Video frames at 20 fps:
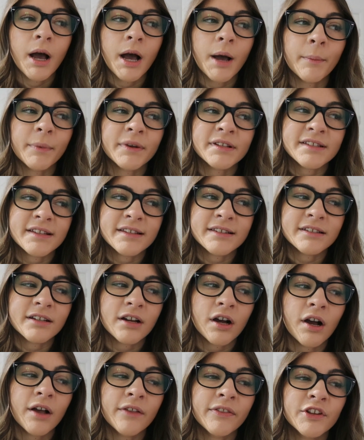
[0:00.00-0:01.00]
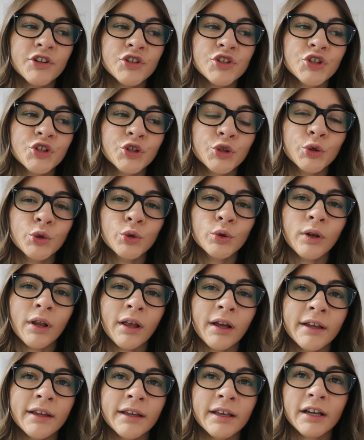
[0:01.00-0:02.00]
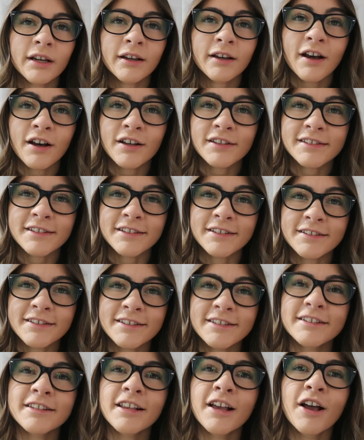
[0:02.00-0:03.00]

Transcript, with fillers: and my sister and then two like cousins